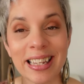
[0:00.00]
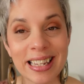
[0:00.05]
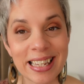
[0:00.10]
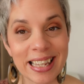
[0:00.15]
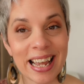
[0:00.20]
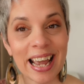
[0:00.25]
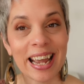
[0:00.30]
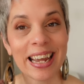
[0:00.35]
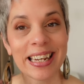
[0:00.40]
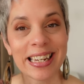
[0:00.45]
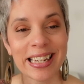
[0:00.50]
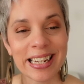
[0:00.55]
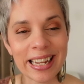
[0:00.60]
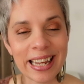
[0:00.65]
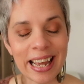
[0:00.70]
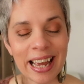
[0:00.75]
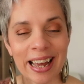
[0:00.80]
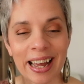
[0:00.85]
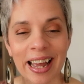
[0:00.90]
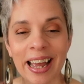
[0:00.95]
the
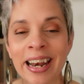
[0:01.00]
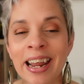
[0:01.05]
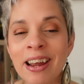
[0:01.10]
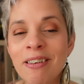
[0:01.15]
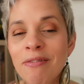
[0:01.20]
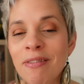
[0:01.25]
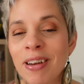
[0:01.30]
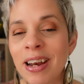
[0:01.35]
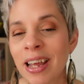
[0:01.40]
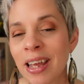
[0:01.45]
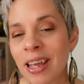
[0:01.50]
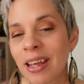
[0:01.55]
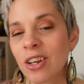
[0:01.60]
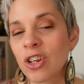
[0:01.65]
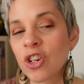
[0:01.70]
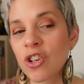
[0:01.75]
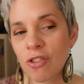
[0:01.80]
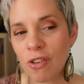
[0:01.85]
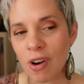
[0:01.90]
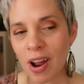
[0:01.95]
idea. And I really
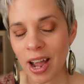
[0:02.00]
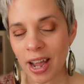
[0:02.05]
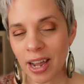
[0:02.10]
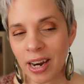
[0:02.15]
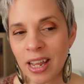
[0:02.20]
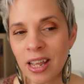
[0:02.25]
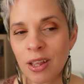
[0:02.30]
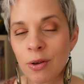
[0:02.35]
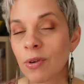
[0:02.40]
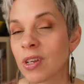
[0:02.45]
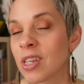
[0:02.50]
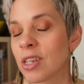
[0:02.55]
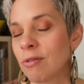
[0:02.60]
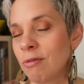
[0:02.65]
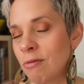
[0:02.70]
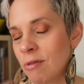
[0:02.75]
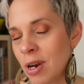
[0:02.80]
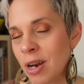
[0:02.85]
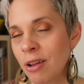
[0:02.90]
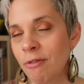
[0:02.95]
tried, it was
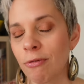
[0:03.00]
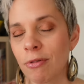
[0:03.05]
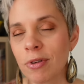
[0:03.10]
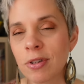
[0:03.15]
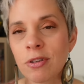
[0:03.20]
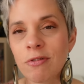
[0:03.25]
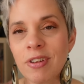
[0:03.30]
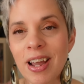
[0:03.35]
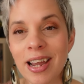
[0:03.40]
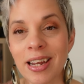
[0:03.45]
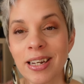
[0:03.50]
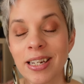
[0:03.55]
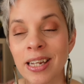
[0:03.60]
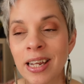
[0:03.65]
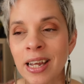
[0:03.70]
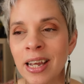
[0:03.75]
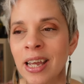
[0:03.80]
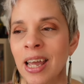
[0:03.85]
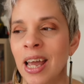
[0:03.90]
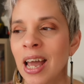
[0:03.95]
really
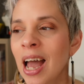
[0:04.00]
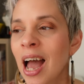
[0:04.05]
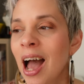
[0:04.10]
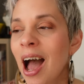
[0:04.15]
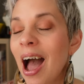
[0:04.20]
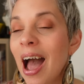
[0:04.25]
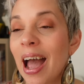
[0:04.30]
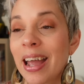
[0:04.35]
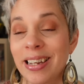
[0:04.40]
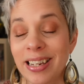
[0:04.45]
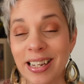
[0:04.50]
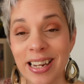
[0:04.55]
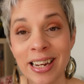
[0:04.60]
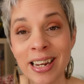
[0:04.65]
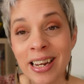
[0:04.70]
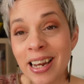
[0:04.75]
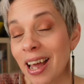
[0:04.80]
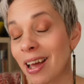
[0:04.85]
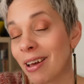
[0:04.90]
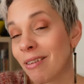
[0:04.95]
frustrating. I
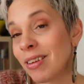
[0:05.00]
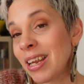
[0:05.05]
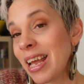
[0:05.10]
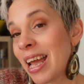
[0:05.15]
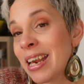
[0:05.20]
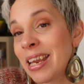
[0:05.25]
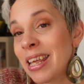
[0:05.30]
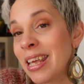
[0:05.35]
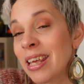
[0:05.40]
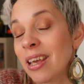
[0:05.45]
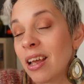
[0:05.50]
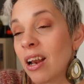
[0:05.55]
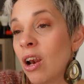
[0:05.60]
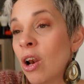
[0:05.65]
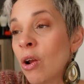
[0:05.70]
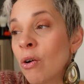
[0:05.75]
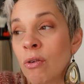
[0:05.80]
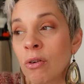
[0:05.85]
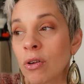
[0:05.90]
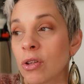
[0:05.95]
didn't have any
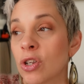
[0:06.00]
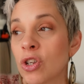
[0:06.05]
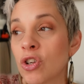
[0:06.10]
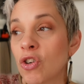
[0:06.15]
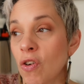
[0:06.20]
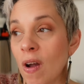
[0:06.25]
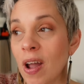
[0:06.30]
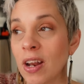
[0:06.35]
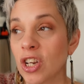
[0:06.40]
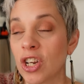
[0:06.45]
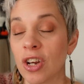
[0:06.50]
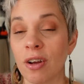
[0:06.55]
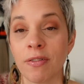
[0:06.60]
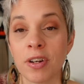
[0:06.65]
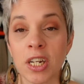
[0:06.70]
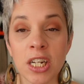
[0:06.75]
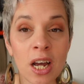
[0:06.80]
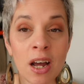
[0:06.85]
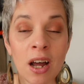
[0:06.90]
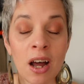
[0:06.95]
long stretch of
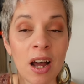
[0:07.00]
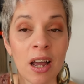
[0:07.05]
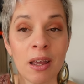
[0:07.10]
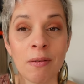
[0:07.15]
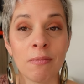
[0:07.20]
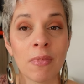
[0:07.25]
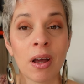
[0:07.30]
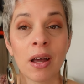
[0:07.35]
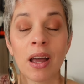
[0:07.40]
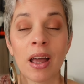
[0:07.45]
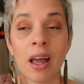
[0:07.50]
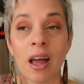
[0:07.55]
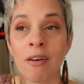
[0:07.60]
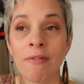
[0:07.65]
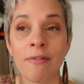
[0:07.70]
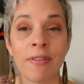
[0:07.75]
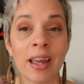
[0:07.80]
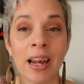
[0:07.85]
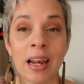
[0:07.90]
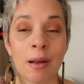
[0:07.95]
time
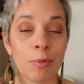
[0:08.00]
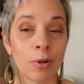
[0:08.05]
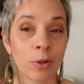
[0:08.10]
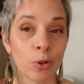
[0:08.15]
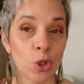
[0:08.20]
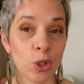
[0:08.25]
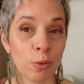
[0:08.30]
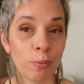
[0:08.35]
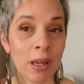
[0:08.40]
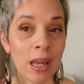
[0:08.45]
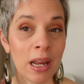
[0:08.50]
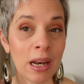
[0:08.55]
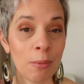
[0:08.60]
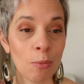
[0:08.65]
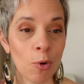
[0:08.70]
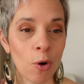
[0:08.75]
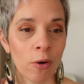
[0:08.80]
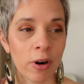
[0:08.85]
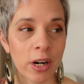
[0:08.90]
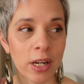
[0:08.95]
available to me
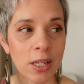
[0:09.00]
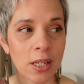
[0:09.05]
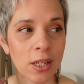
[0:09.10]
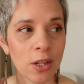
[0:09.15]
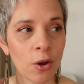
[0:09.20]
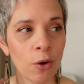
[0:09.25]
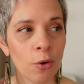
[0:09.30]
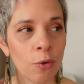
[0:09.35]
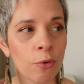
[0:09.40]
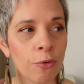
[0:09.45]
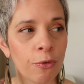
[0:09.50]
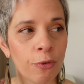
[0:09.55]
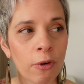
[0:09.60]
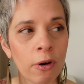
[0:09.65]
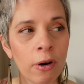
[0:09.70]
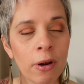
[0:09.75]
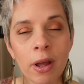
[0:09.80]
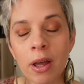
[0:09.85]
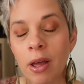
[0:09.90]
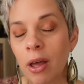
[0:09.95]
anymore. So
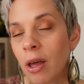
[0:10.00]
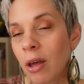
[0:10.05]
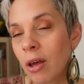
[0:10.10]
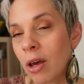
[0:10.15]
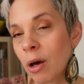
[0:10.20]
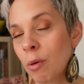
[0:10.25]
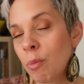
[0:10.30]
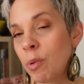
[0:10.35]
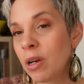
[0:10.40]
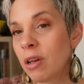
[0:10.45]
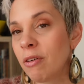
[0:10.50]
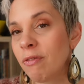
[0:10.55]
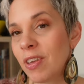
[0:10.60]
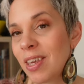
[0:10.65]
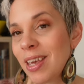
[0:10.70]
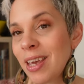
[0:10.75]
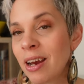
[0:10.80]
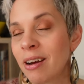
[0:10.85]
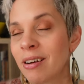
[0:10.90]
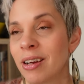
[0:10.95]
for a couple
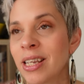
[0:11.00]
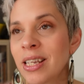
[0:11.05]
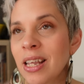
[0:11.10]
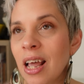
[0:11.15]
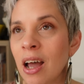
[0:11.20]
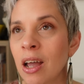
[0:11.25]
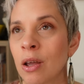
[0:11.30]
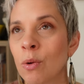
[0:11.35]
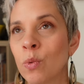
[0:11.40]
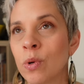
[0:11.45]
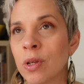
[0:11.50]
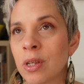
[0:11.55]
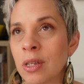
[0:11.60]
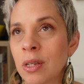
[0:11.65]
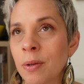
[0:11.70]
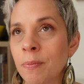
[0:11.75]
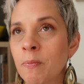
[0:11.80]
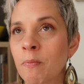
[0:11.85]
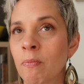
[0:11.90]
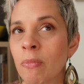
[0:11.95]
of years, I was